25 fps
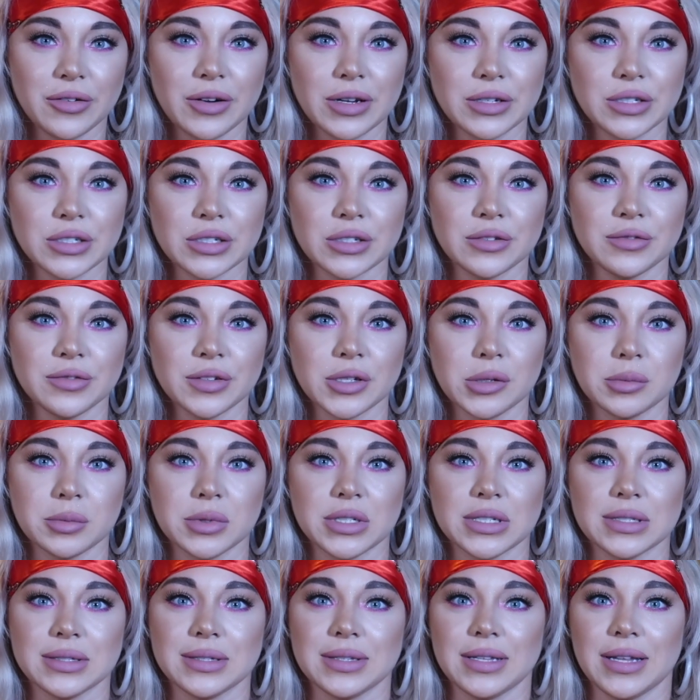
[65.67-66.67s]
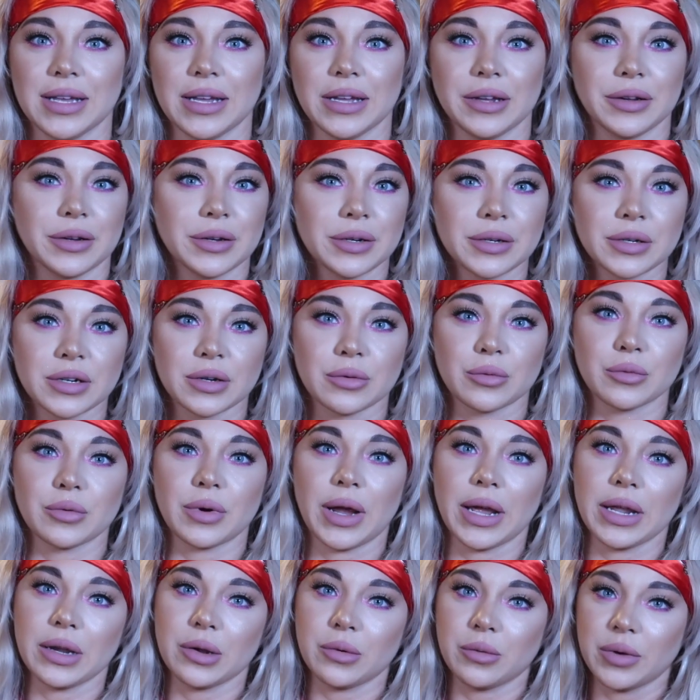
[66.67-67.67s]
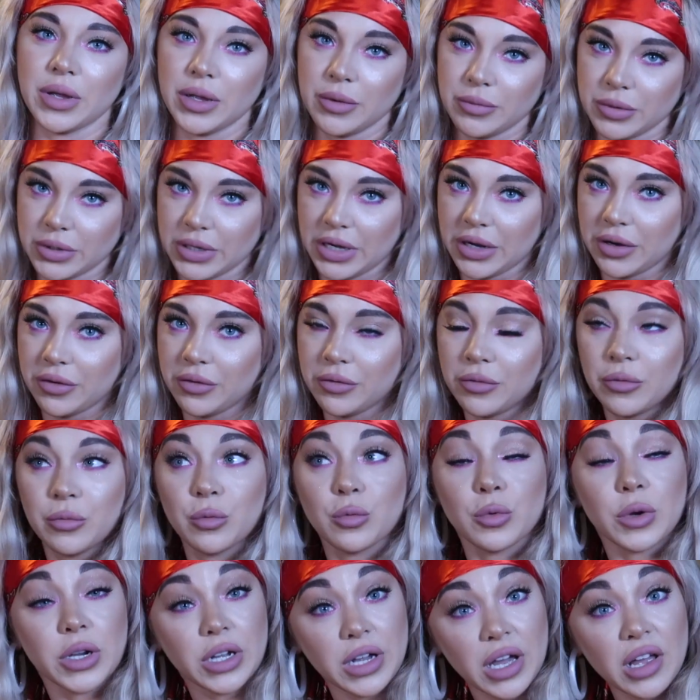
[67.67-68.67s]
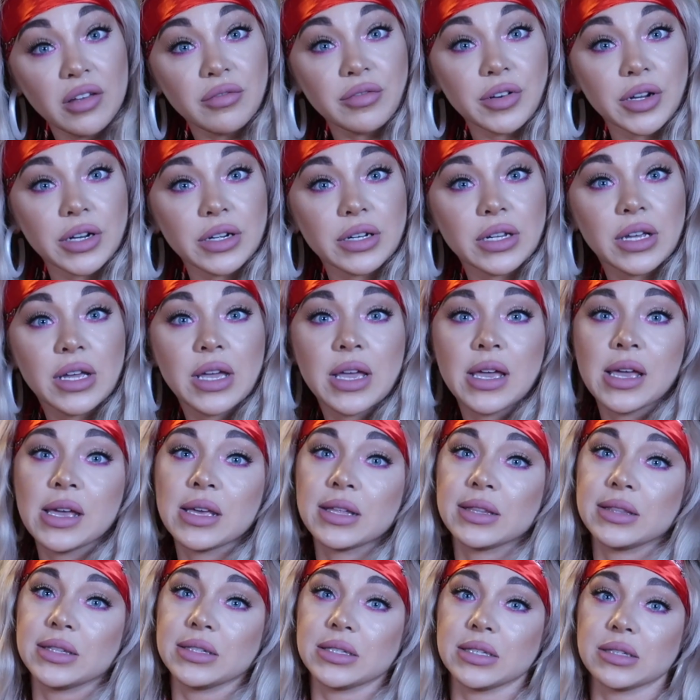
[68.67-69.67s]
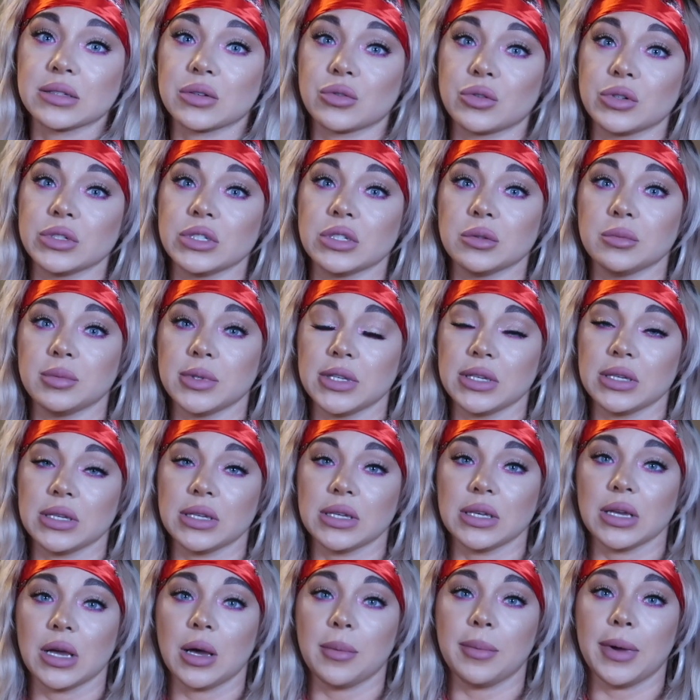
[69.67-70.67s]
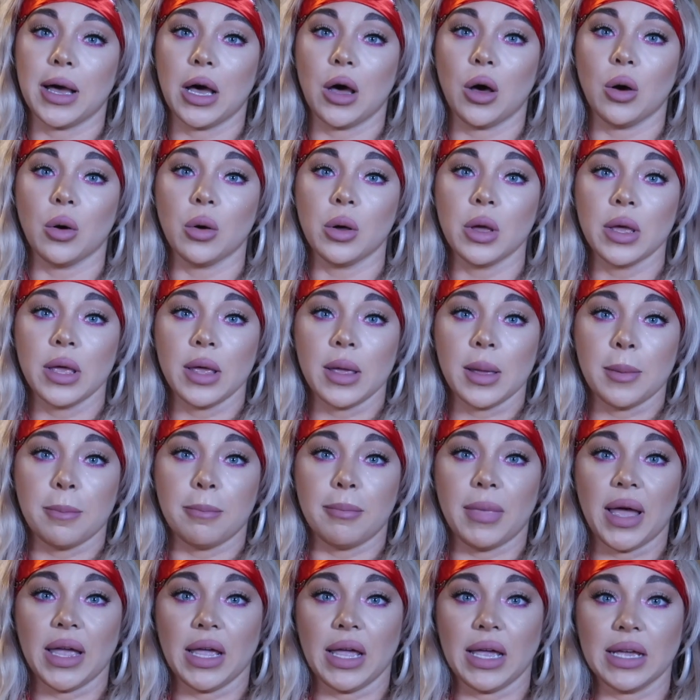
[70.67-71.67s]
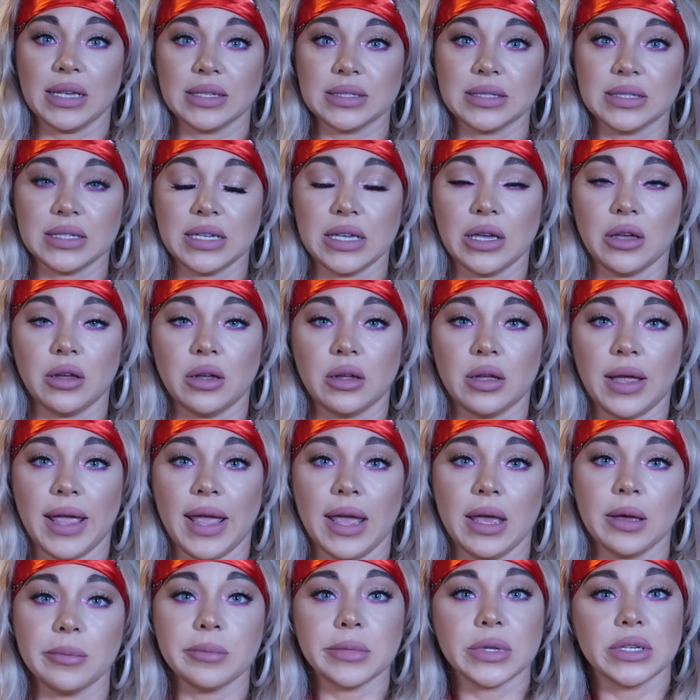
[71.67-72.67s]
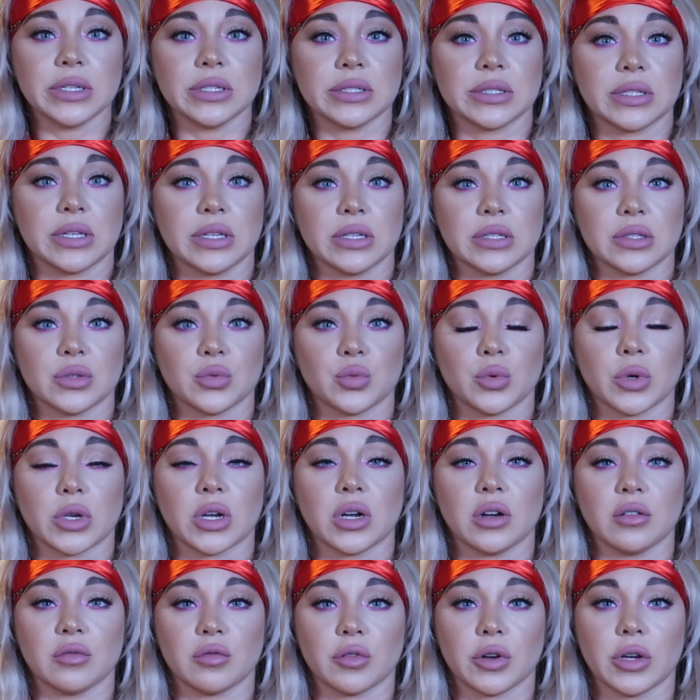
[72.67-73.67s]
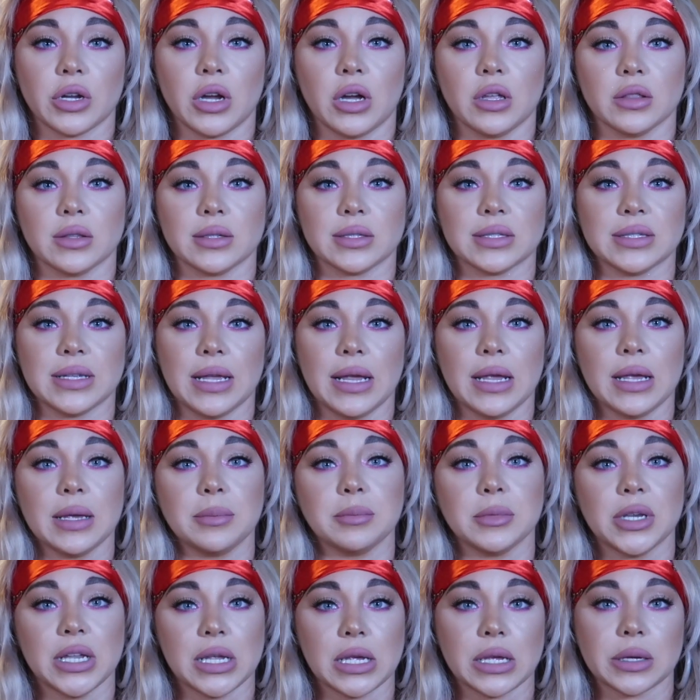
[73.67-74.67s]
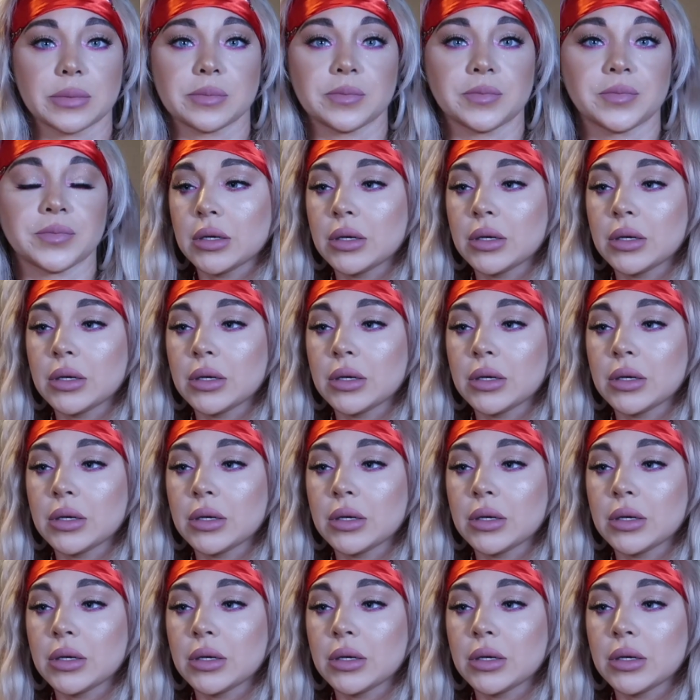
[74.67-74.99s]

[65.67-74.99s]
I should have filmed this like right away when I recovered. This is going to be about my ACL and meniscus recovery on the same knee.